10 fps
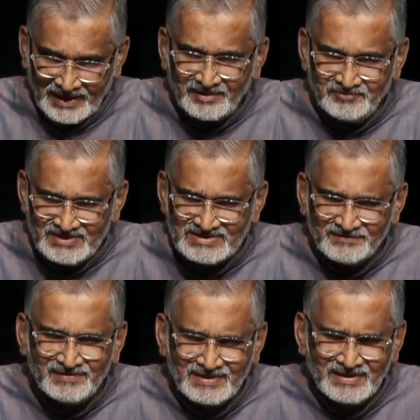and with
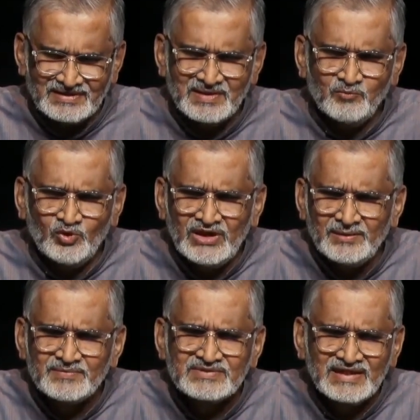the
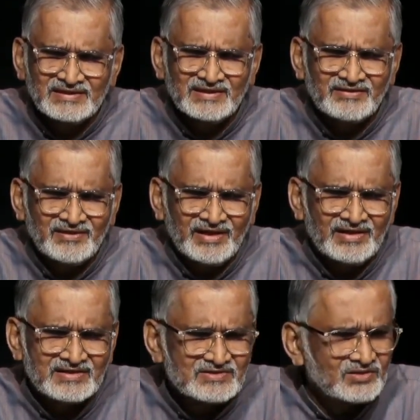munims and the
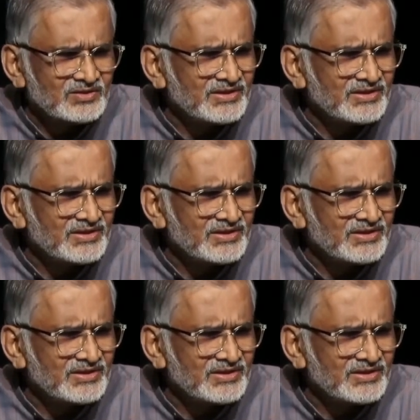traders,